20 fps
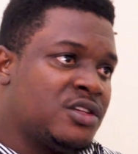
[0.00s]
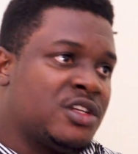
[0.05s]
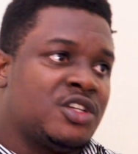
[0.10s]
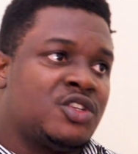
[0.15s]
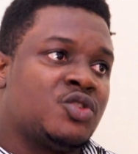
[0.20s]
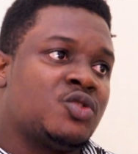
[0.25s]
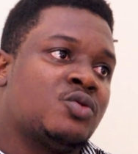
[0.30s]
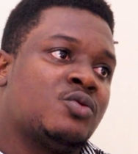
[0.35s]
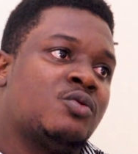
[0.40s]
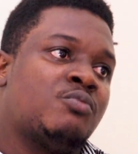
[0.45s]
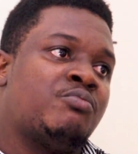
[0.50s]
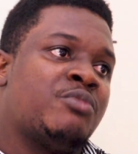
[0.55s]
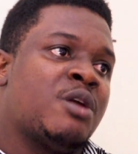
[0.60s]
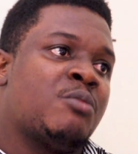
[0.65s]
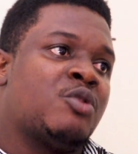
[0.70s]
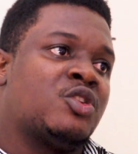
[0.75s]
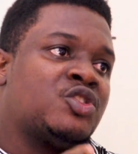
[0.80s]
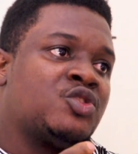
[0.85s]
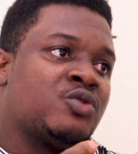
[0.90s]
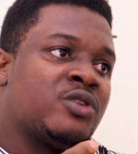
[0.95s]
you need to be
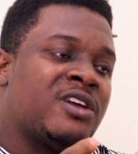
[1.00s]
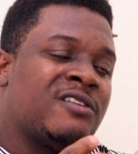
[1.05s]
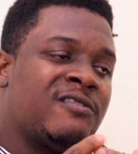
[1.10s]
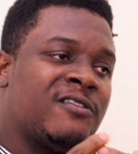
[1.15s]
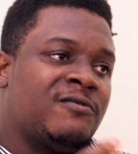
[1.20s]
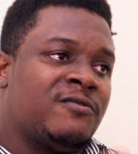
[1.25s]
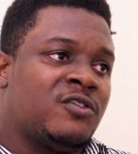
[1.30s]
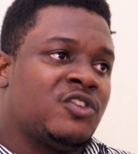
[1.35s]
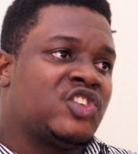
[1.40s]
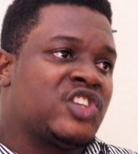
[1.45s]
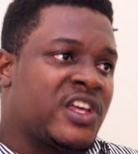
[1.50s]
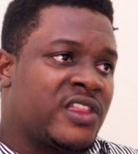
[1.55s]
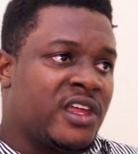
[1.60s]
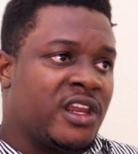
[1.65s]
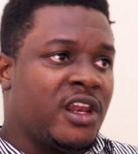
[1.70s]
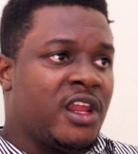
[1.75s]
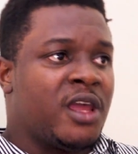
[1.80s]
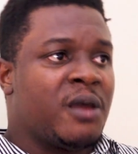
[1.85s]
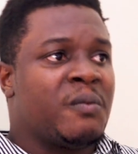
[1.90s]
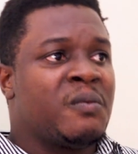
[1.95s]
able to give a feature
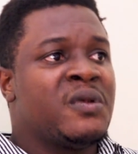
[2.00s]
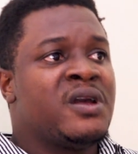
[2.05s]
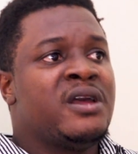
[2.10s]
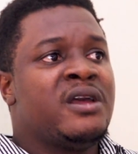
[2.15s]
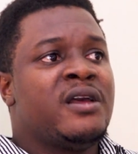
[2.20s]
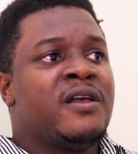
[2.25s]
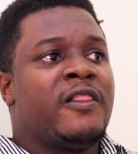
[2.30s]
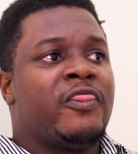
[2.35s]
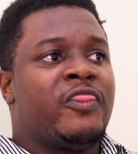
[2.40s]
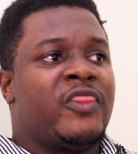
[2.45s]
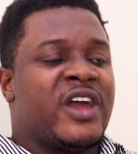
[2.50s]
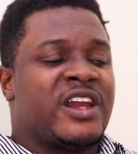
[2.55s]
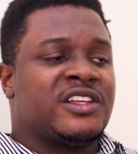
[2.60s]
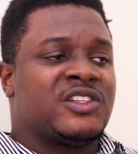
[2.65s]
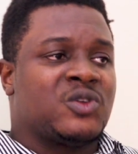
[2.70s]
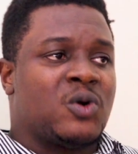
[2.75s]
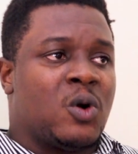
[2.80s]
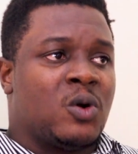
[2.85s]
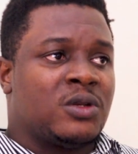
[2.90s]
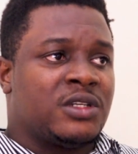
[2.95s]
the name, that
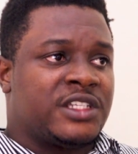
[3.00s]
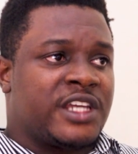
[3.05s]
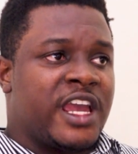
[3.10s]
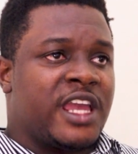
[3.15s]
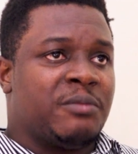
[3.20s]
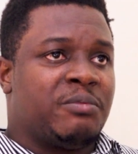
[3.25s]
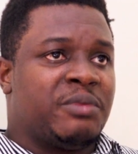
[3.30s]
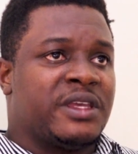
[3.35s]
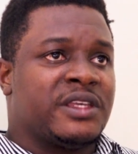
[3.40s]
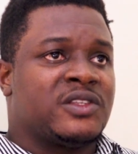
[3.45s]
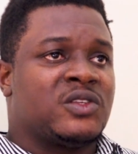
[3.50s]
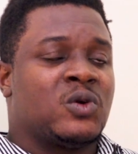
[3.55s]
is all typing.